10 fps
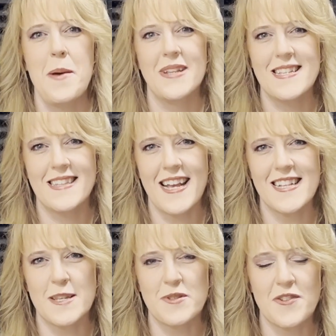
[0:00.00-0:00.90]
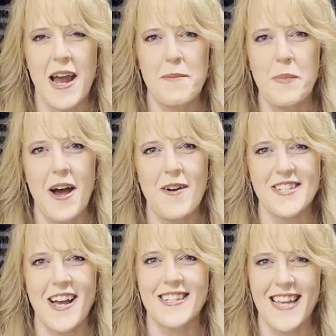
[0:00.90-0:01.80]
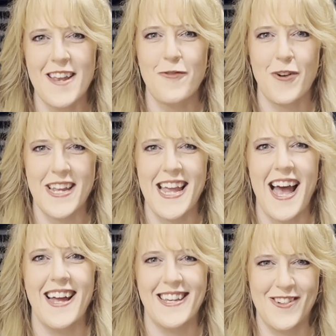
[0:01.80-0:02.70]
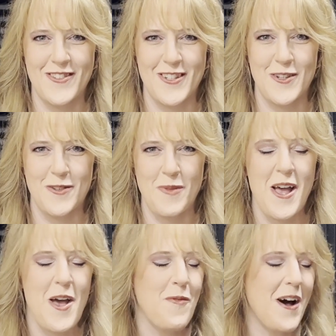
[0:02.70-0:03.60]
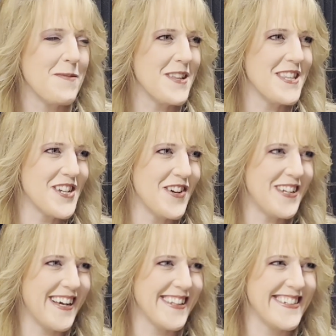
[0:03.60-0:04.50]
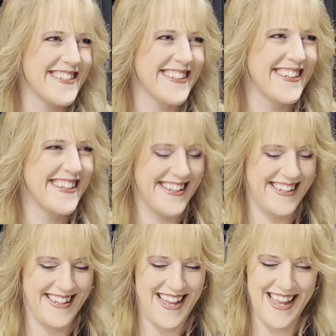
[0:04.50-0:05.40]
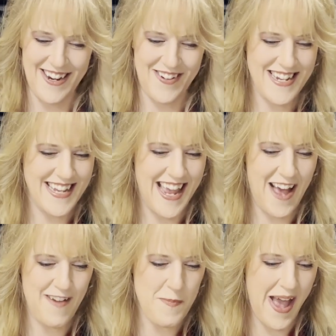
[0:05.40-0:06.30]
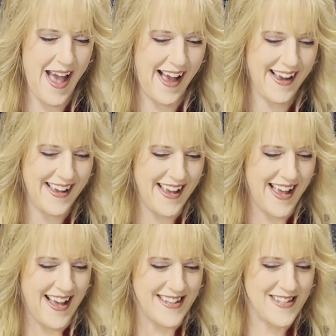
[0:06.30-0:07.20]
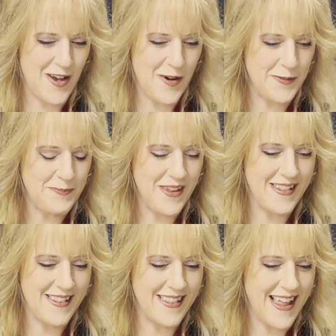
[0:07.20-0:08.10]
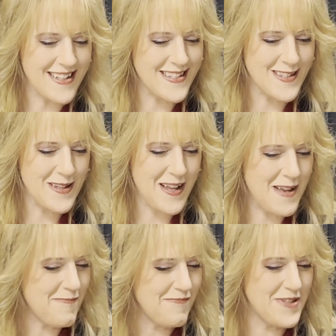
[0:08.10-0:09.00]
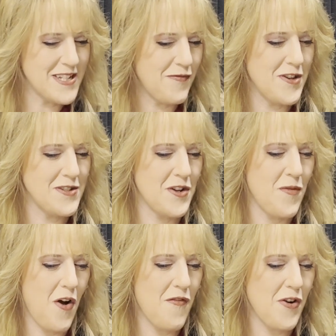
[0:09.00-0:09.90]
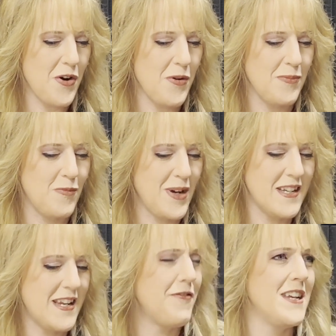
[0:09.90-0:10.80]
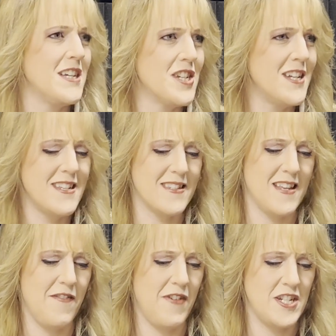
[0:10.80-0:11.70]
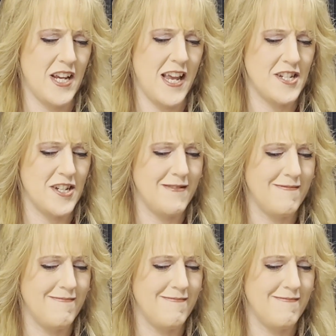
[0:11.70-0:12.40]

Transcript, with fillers: Please like and subscribe to Power Talk 1040 on YouTube. Welcome to the show, Douglas. Thank you. Great to have you back. So let's uh, just first go over what the definition is of education.